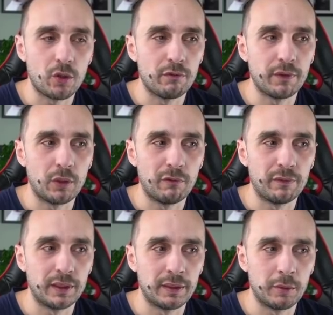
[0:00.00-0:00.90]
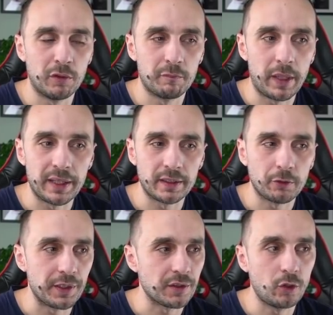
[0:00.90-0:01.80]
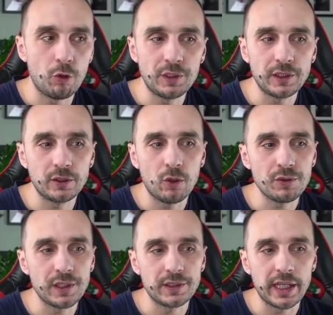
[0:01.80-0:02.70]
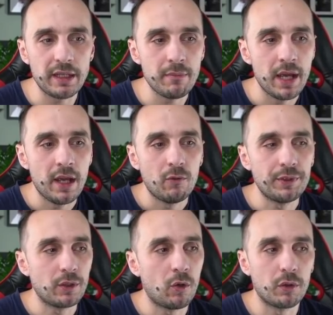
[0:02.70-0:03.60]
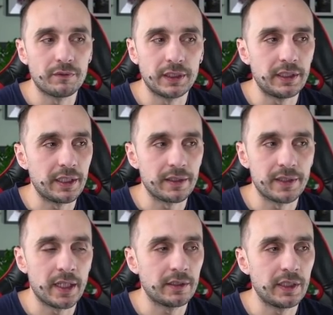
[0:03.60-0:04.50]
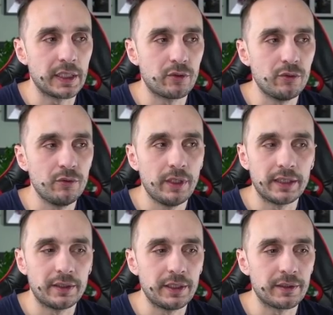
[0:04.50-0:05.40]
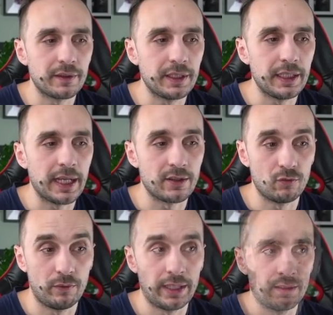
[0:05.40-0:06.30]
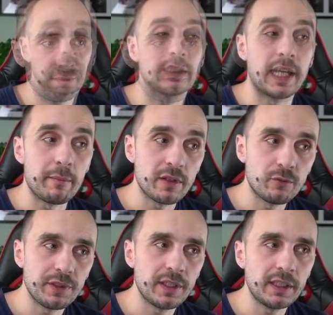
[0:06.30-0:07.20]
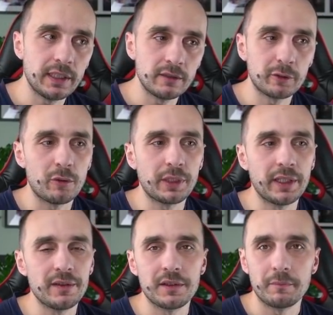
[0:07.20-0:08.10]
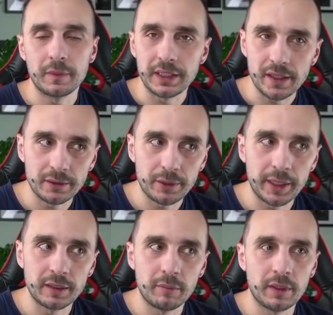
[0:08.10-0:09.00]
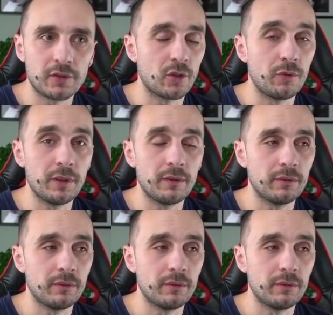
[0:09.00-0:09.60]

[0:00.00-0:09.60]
of pirate coins. Goes the same with all of the tiers, yeah, tier 2 and tier 3 as well. Same as with the guild tokens, these are tradable, so